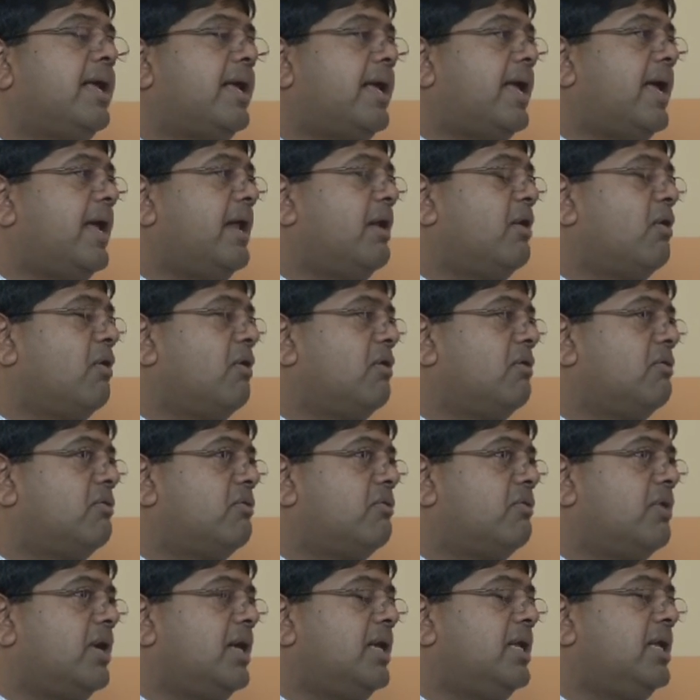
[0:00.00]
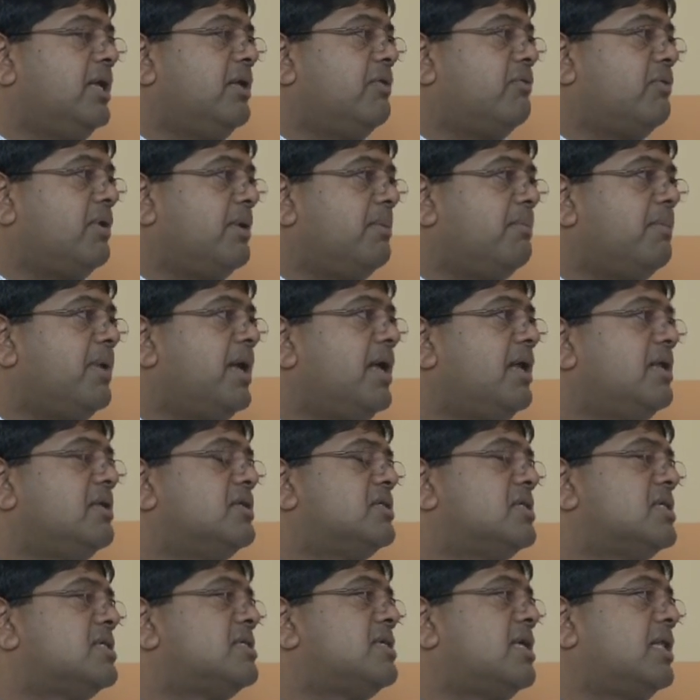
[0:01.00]
cannot really
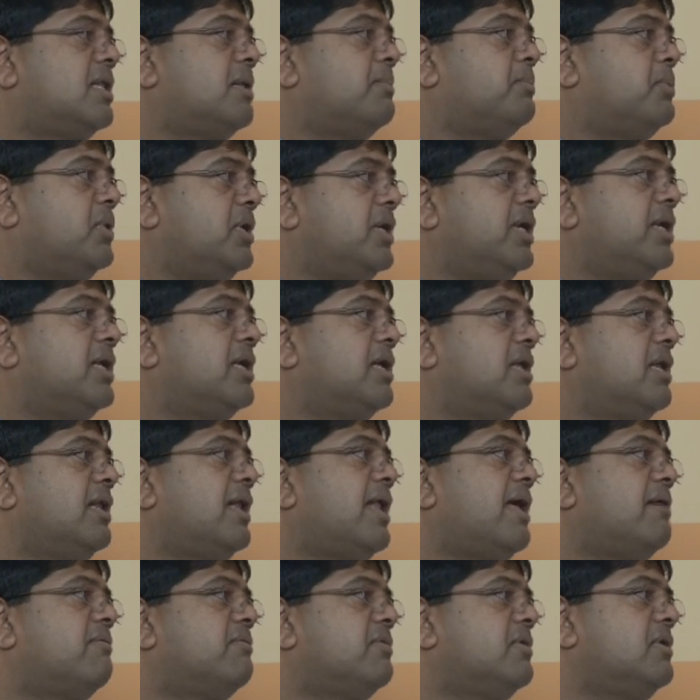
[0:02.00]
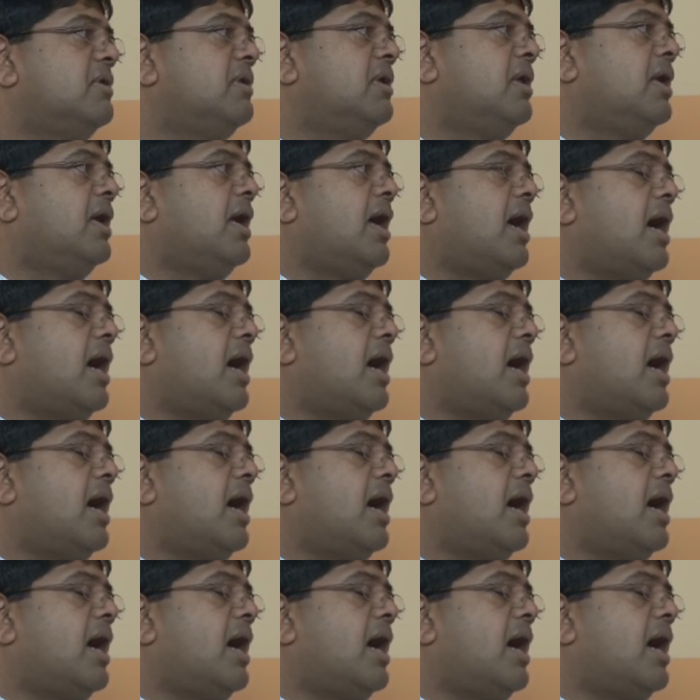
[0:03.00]
remain just at the political level.